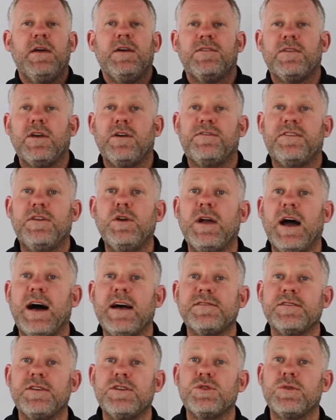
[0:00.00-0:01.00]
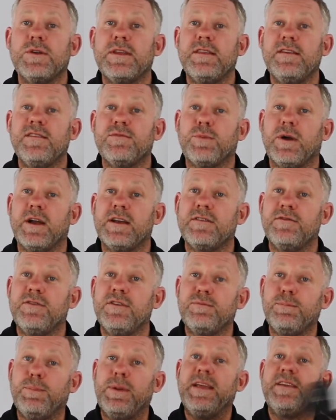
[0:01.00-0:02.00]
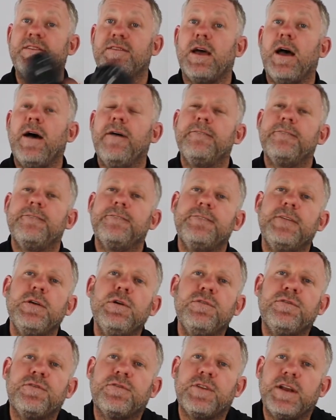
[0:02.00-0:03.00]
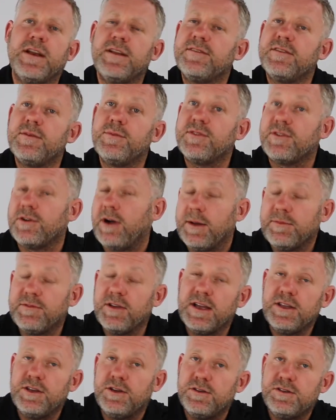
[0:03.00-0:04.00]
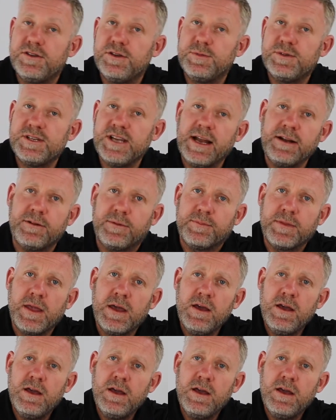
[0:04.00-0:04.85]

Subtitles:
So if you guys are enjoying these product reviews, please feel free to subscribe to our YouTube channel.